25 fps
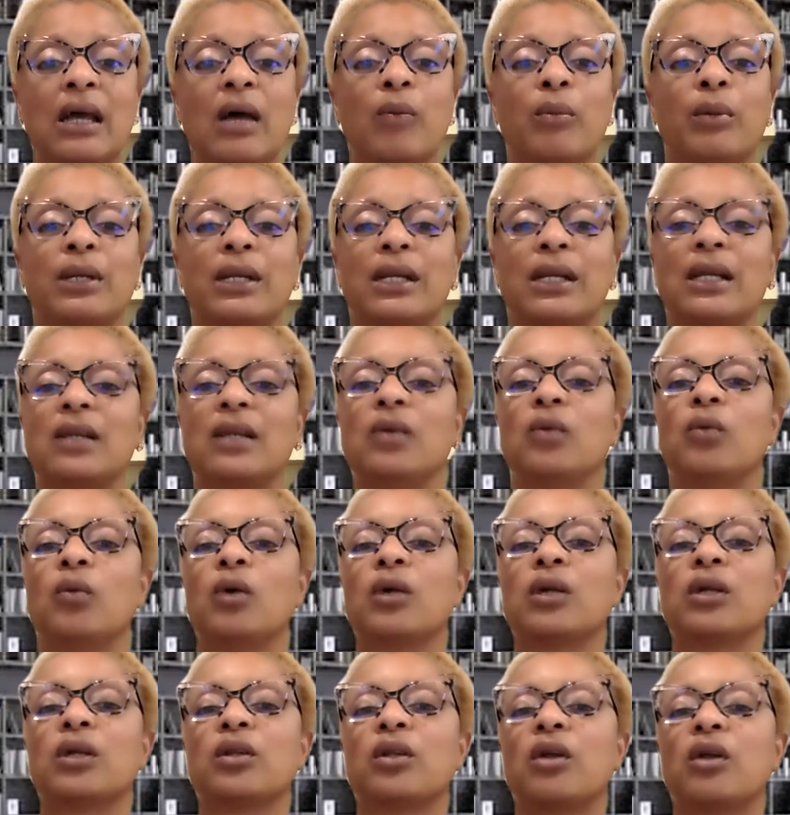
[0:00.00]
but
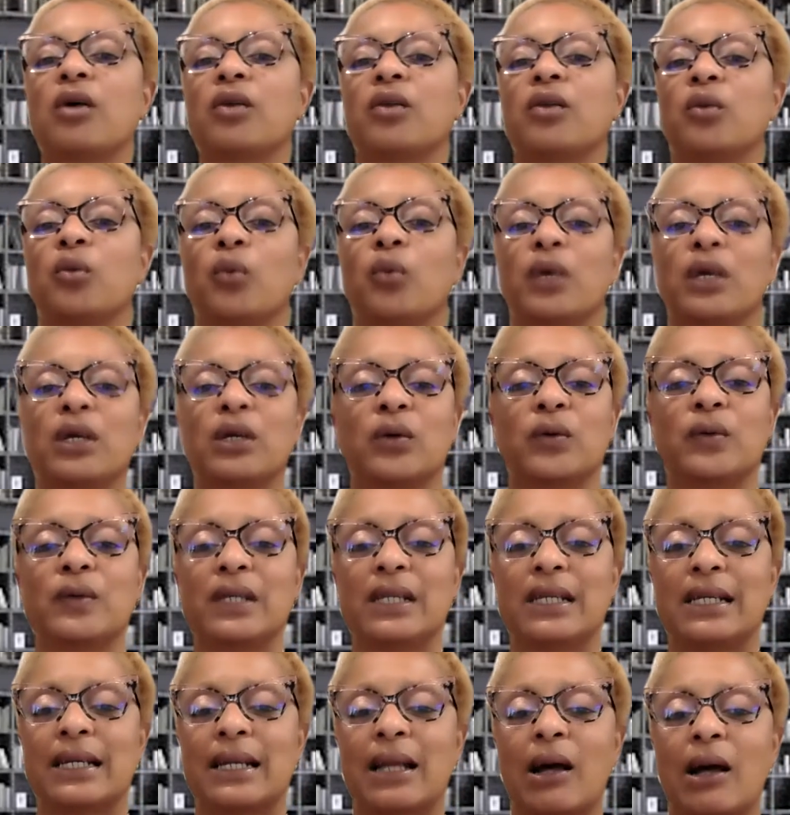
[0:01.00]
anyone along the way who
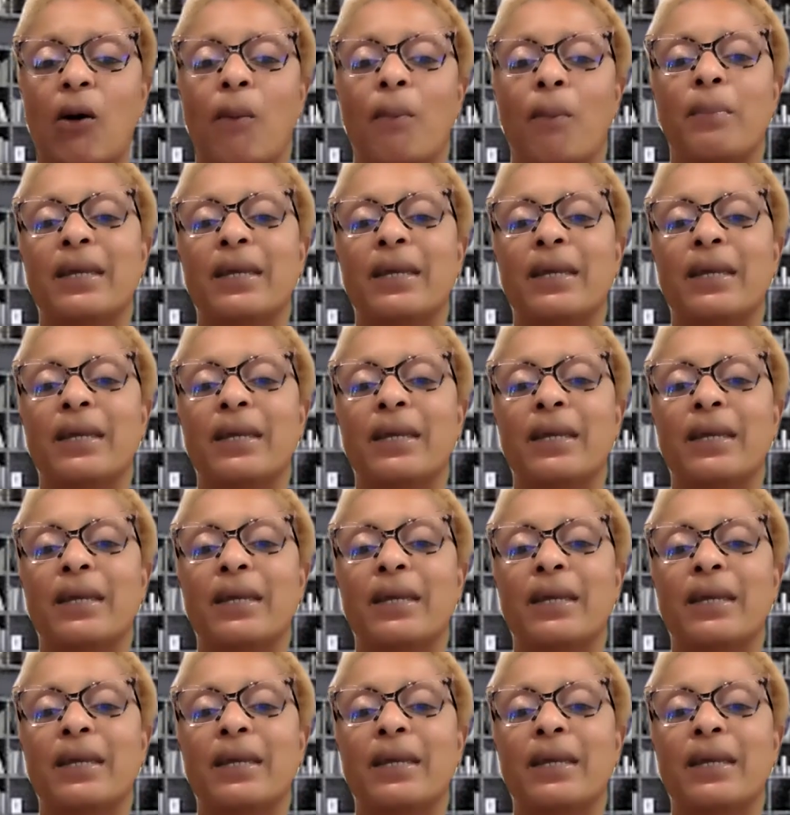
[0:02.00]
needed help